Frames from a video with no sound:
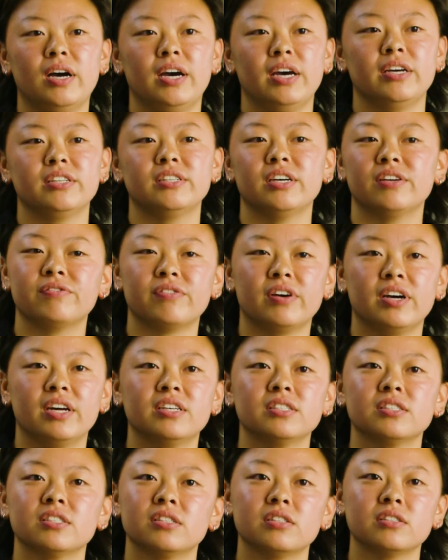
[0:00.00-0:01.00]
I identify
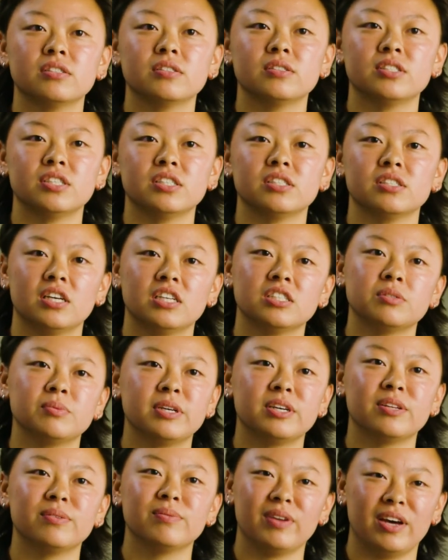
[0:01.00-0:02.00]
as a cis
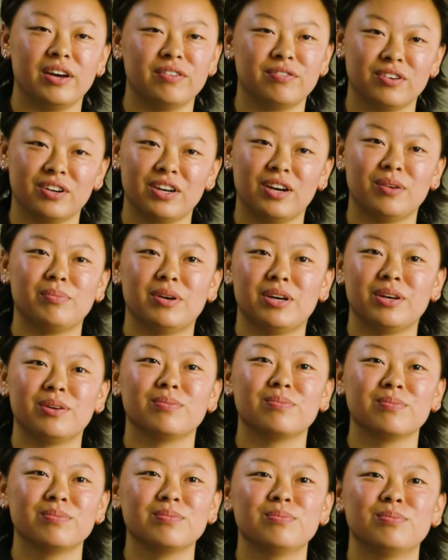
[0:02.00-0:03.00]
lesbian. I forgot my
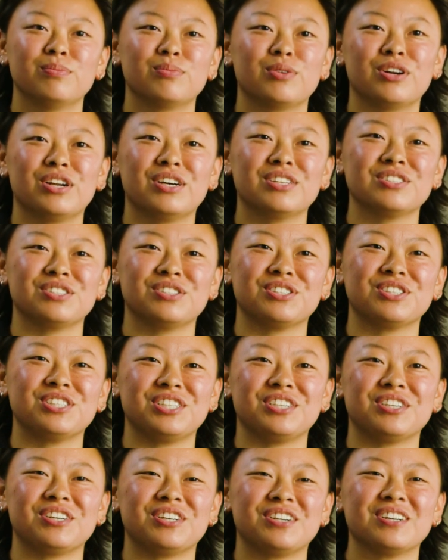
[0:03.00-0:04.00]
pronouns are
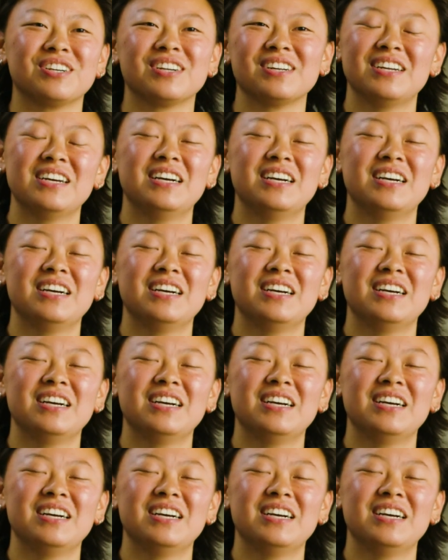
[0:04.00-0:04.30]
she, her.